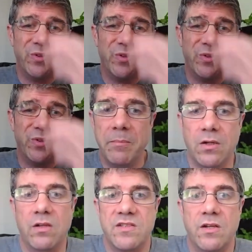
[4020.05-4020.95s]

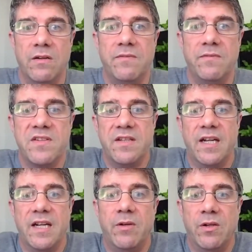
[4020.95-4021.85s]
because of the
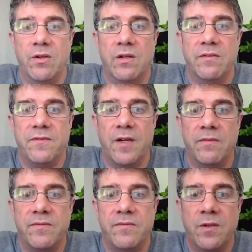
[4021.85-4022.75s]
scenario of,
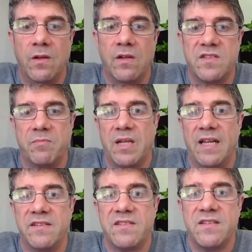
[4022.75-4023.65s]
of you know, lots of
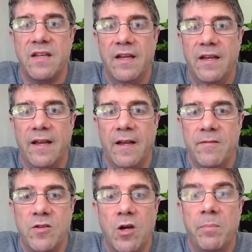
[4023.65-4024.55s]
plants
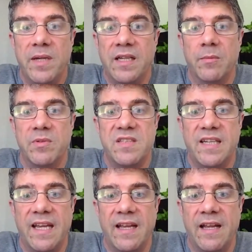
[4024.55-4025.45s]
uh, not being able to
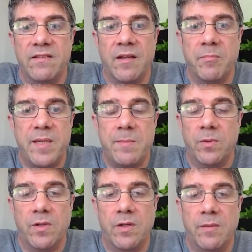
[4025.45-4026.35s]
get and, and
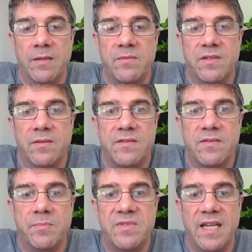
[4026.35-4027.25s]
people not being able to,
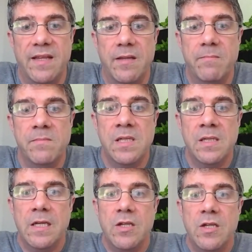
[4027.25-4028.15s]
to obtain them.
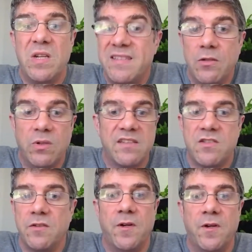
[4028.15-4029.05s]
You can still get
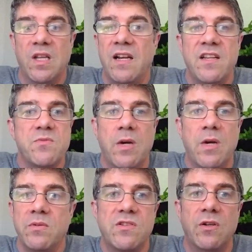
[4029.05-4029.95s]
stuff online as
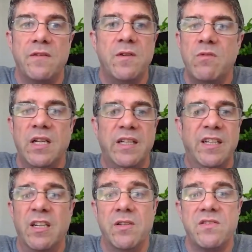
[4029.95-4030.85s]
well. So if you're really
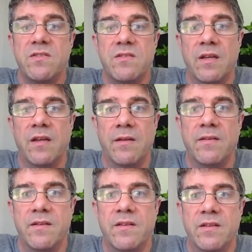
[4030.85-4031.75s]
nervous, uh,
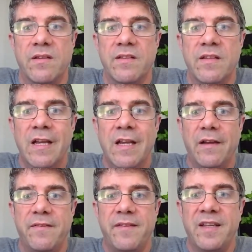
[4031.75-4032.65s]
the,
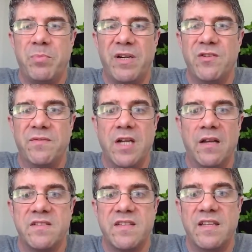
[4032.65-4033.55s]
I think the pressure of
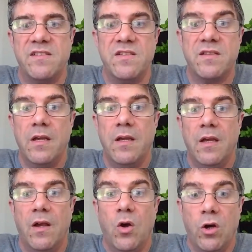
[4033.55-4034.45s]
garden centres
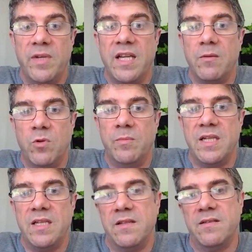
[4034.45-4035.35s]
opening will
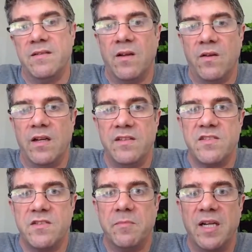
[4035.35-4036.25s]
mean that online
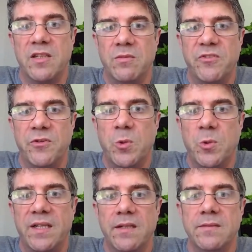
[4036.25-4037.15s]
stuff might come through
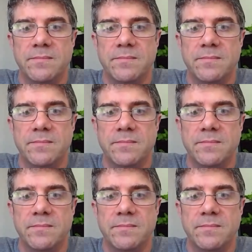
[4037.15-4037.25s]
quicker.